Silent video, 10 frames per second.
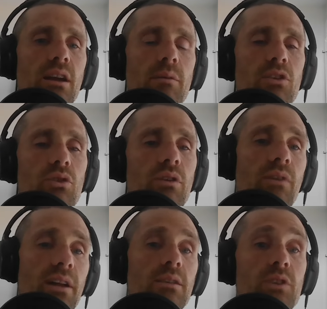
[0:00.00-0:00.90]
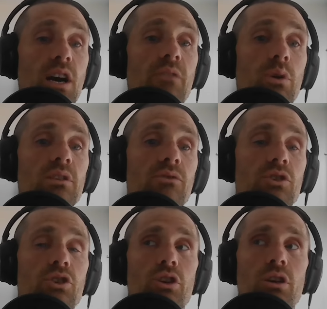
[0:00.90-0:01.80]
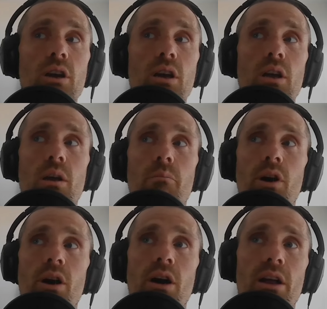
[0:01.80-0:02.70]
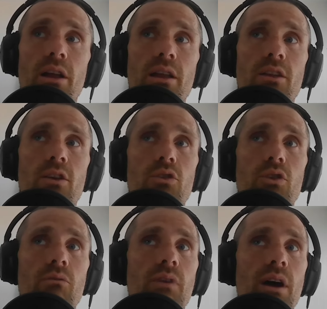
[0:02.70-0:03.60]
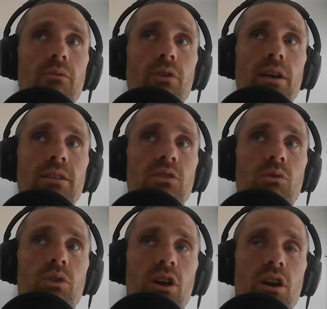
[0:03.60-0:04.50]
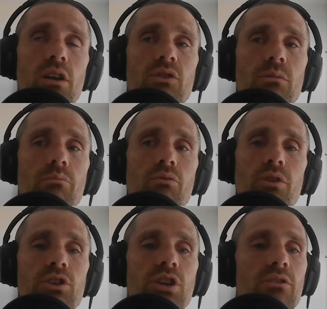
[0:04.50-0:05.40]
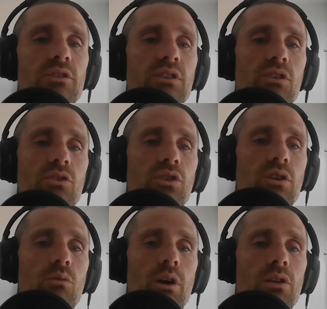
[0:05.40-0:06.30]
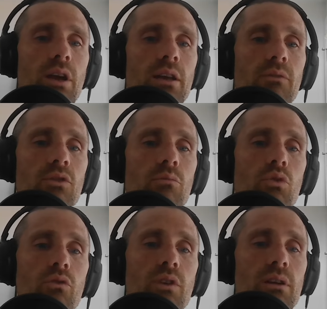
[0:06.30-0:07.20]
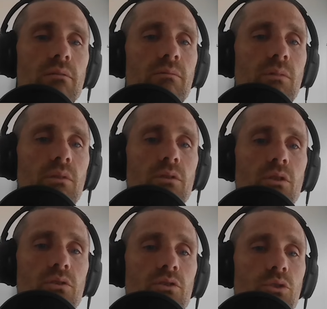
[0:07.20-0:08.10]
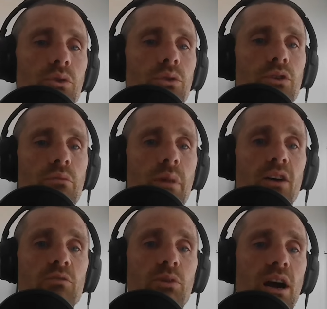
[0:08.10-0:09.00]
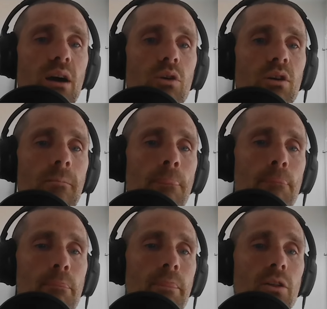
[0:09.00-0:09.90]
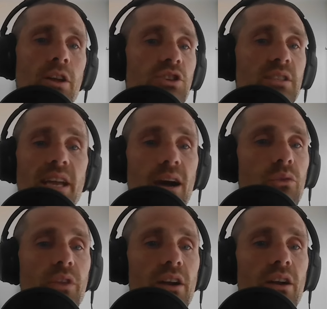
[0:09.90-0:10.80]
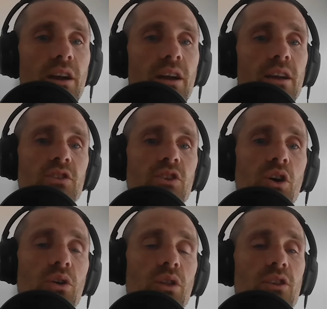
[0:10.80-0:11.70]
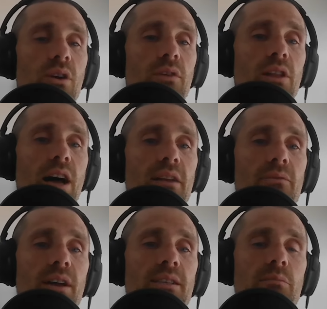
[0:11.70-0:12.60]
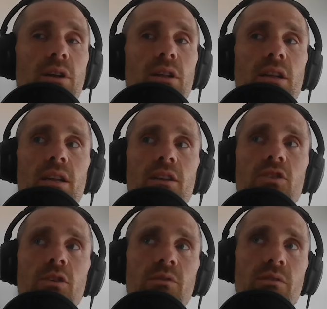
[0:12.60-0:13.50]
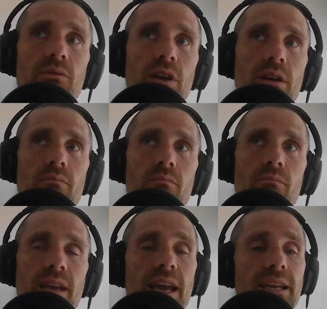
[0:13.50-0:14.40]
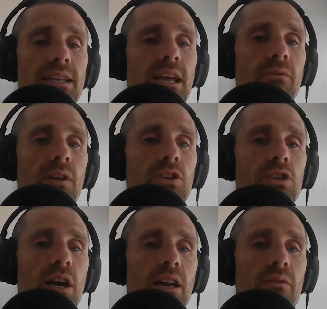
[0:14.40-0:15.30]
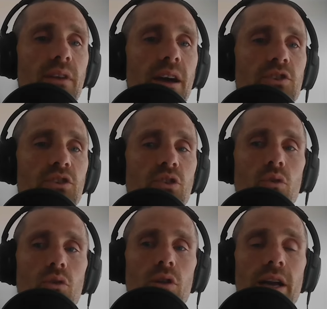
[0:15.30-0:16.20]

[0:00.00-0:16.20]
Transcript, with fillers: I mean, you can find some tough ones for sure, but you know, you can find races where the cutoffs are pretty generous to the degree where like if you're moving, you know, 2 or 3 miles per hour, they'll let you stay out there. So like you have a lot of flexibility in terms of like getting to that finish line if that's your goal.